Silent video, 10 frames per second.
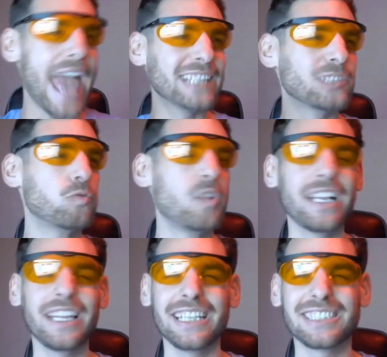and it's
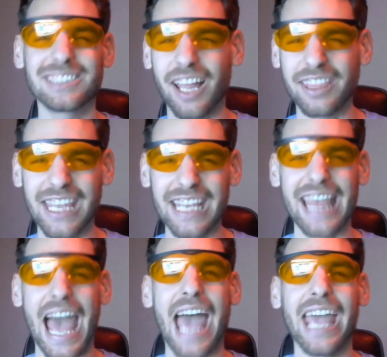really something
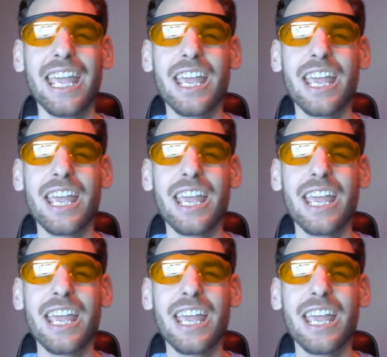that